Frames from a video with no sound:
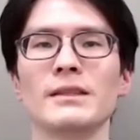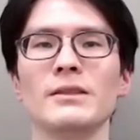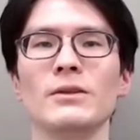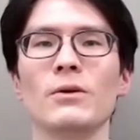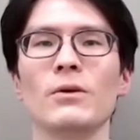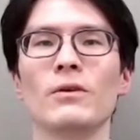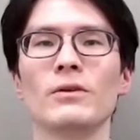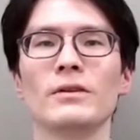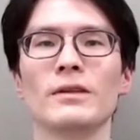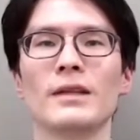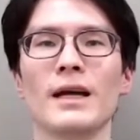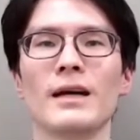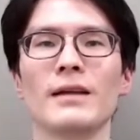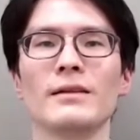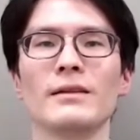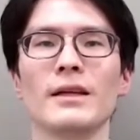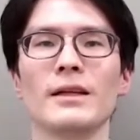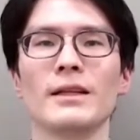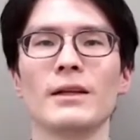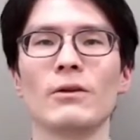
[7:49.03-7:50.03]
Now I would like
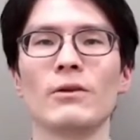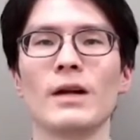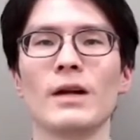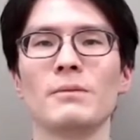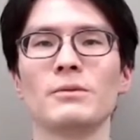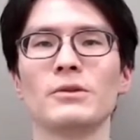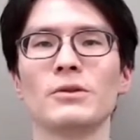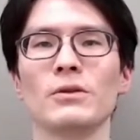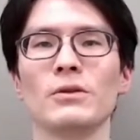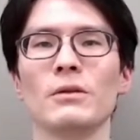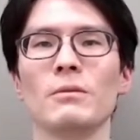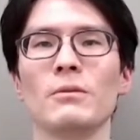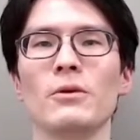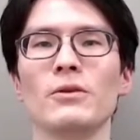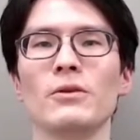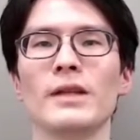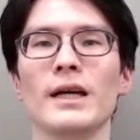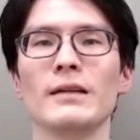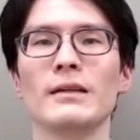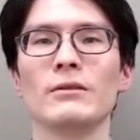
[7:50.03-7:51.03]
to move on to
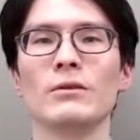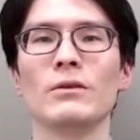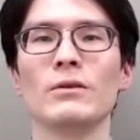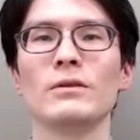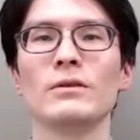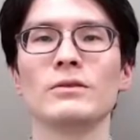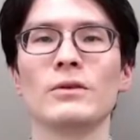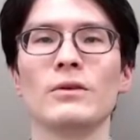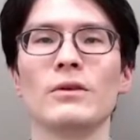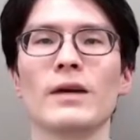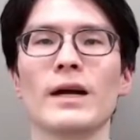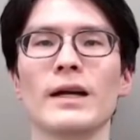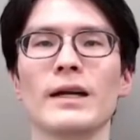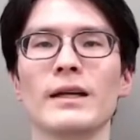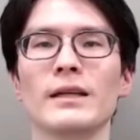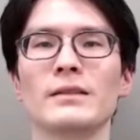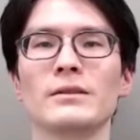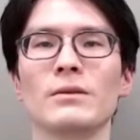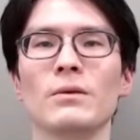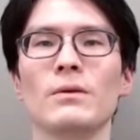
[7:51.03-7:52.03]
the issue of data
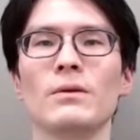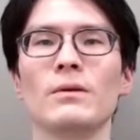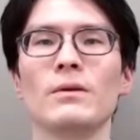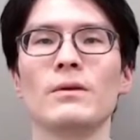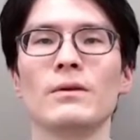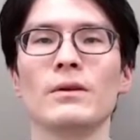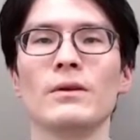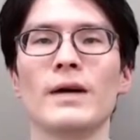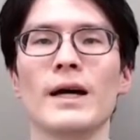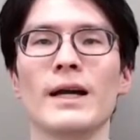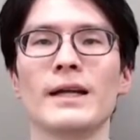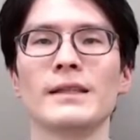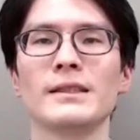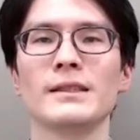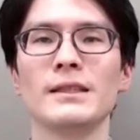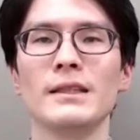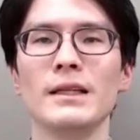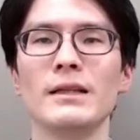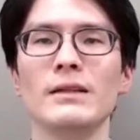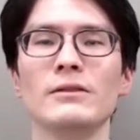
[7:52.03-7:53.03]
corruption and how
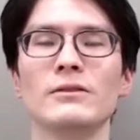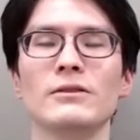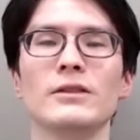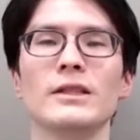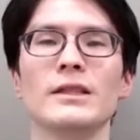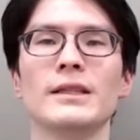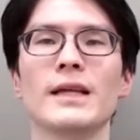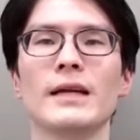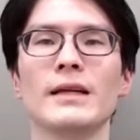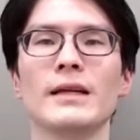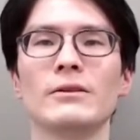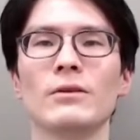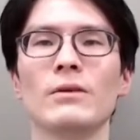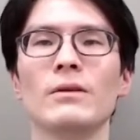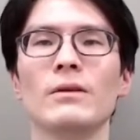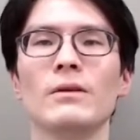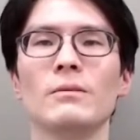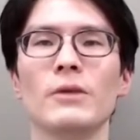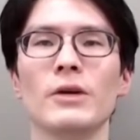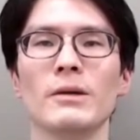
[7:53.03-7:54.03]
it was solved at
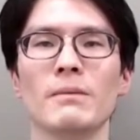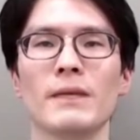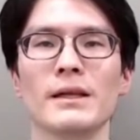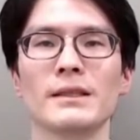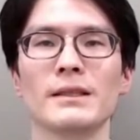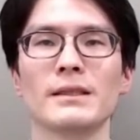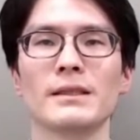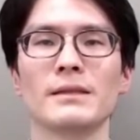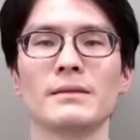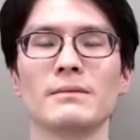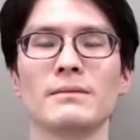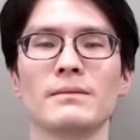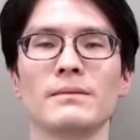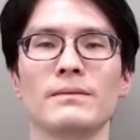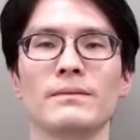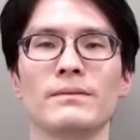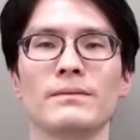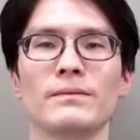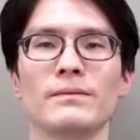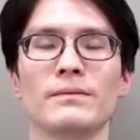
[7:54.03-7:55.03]
the end of last
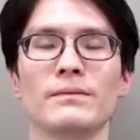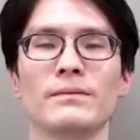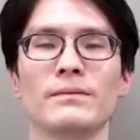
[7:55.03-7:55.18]
year.